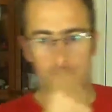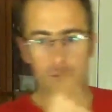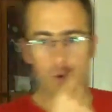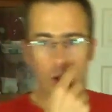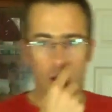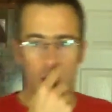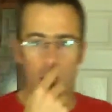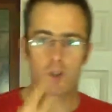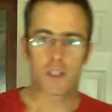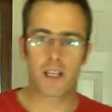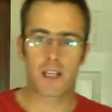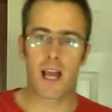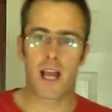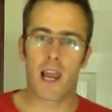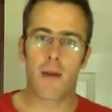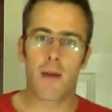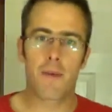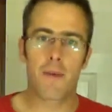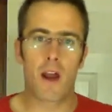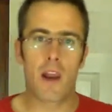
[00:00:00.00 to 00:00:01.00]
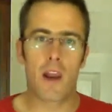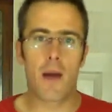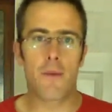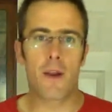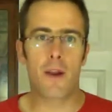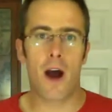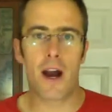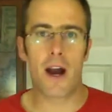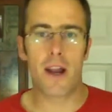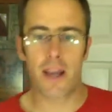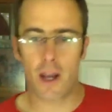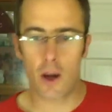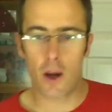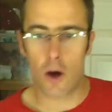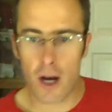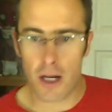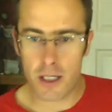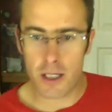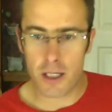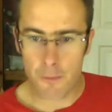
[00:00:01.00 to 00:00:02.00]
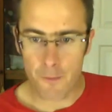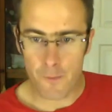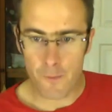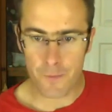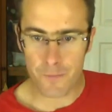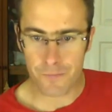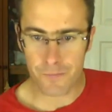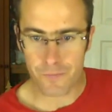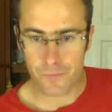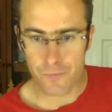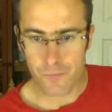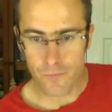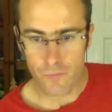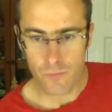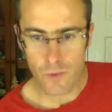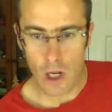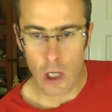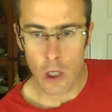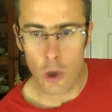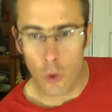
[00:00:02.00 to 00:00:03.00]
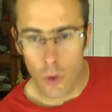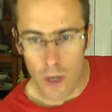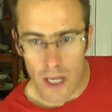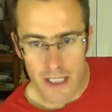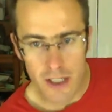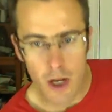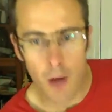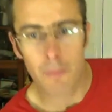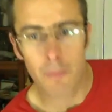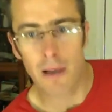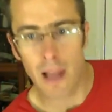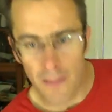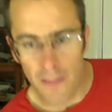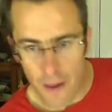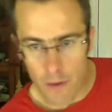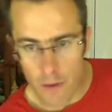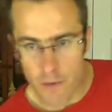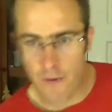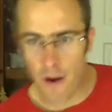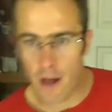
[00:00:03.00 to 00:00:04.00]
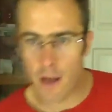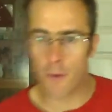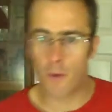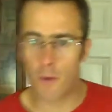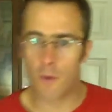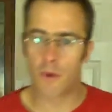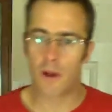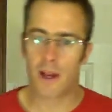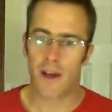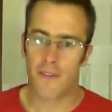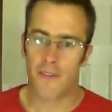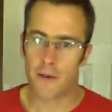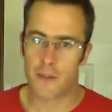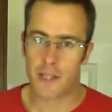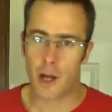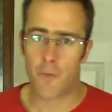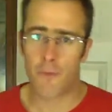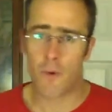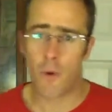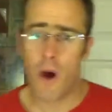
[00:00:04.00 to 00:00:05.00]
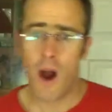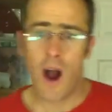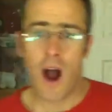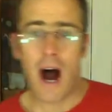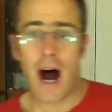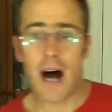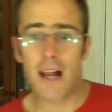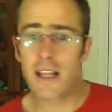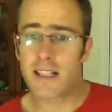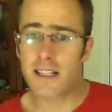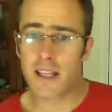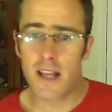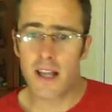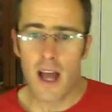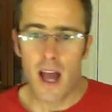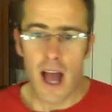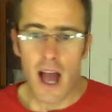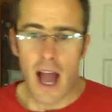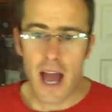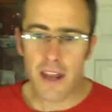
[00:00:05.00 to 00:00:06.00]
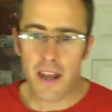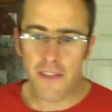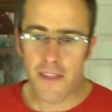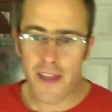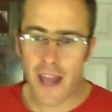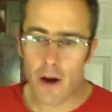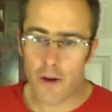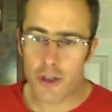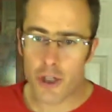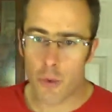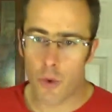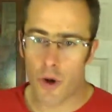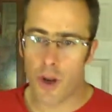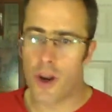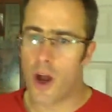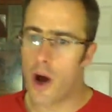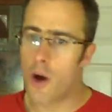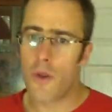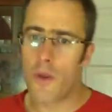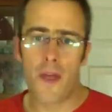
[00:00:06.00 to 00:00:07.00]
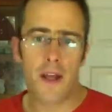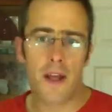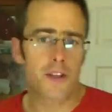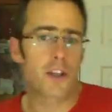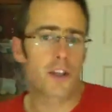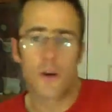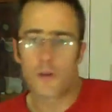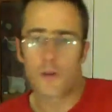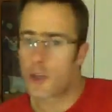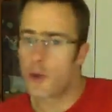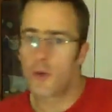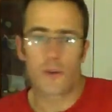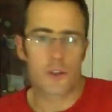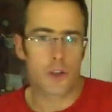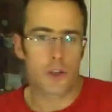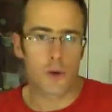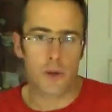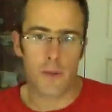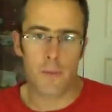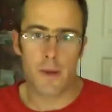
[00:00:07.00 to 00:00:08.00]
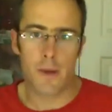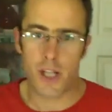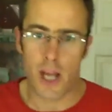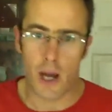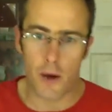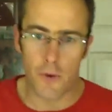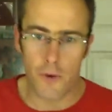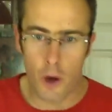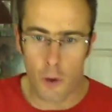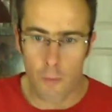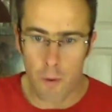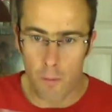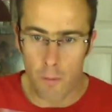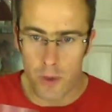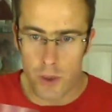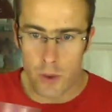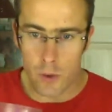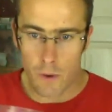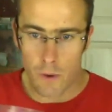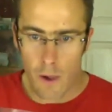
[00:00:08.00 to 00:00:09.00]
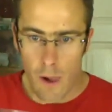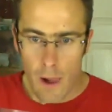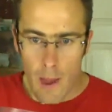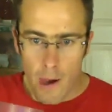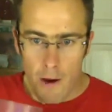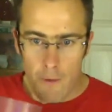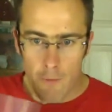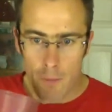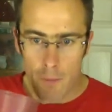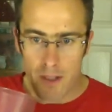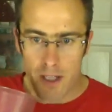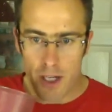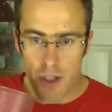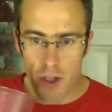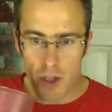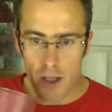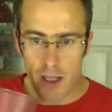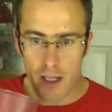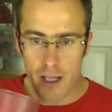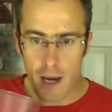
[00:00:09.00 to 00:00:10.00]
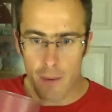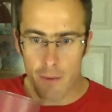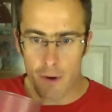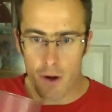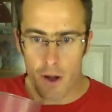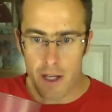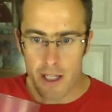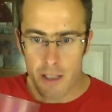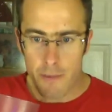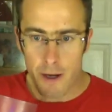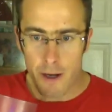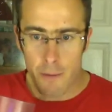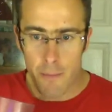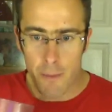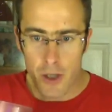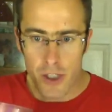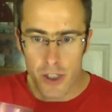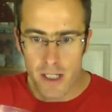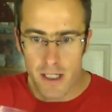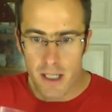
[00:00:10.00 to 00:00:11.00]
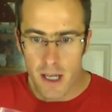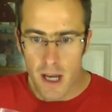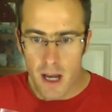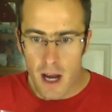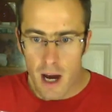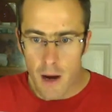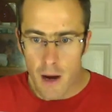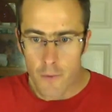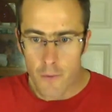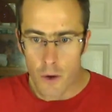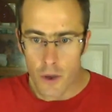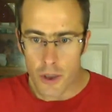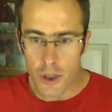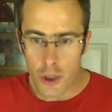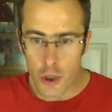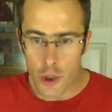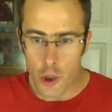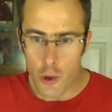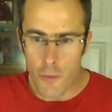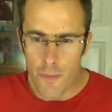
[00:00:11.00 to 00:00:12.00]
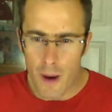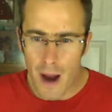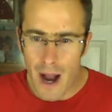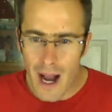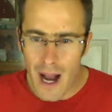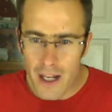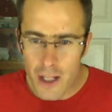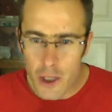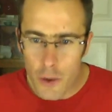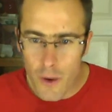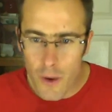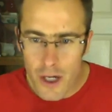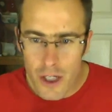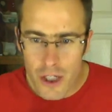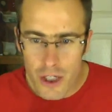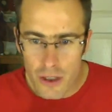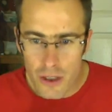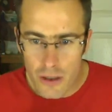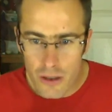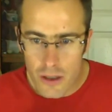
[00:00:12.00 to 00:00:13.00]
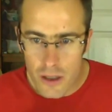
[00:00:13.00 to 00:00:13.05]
Cool. So yeah, let me know how you're getting on, guys. Cool, Lisa. I'm glad that was valuable. Glad that was helpful. And listen, anything else you want to know, then do give me a shout. No problem at all. From this session, I think Cameron and I need to make a budget and review our superannuation.